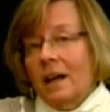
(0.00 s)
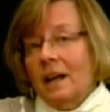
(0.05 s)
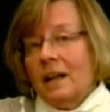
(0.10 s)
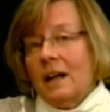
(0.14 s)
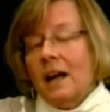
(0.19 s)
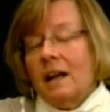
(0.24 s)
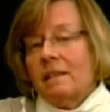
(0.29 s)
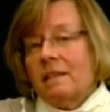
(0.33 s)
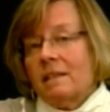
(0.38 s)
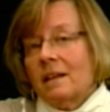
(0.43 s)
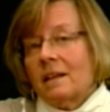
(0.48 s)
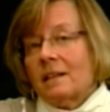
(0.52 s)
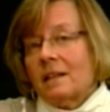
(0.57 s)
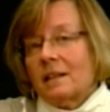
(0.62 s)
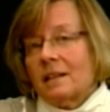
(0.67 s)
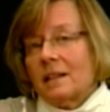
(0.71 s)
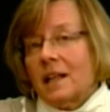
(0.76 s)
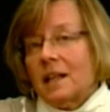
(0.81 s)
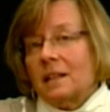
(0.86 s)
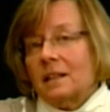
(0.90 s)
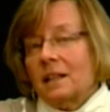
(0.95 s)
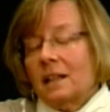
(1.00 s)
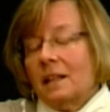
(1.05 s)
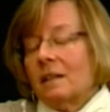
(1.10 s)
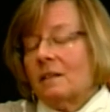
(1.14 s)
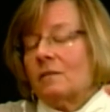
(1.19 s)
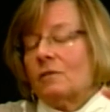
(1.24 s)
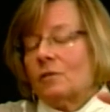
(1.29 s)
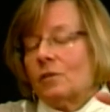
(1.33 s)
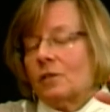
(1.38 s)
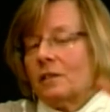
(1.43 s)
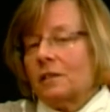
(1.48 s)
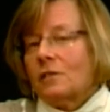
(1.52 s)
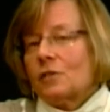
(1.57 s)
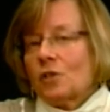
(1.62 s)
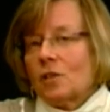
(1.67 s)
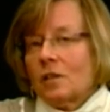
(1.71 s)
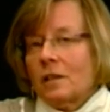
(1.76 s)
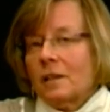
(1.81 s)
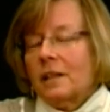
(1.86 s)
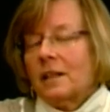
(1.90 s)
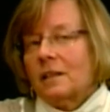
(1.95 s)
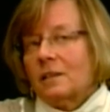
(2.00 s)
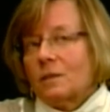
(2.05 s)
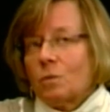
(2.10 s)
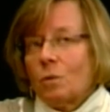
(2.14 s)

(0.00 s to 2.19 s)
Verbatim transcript: and I think that that uh, traditionally is